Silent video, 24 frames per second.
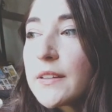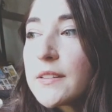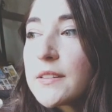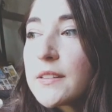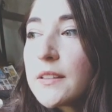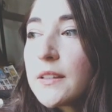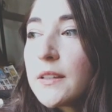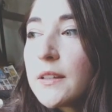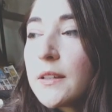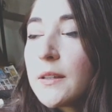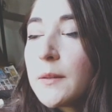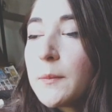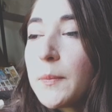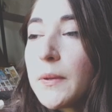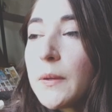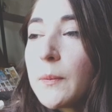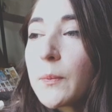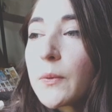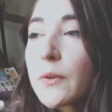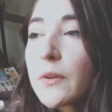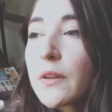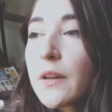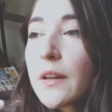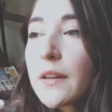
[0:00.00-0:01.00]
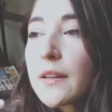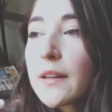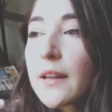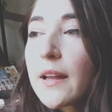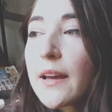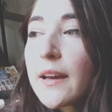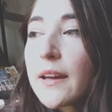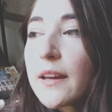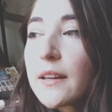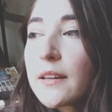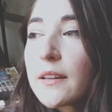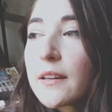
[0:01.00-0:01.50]
see people
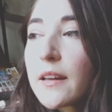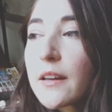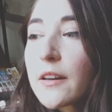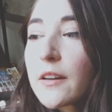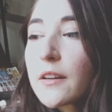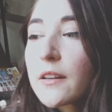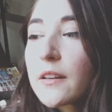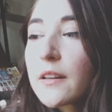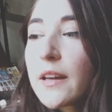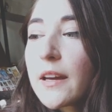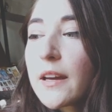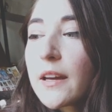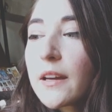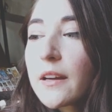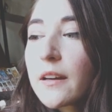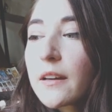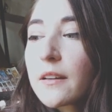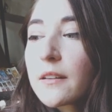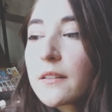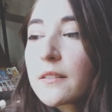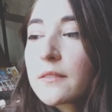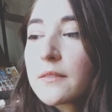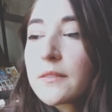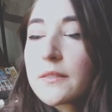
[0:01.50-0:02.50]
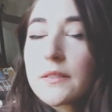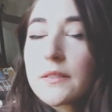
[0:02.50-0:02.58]
online that are like,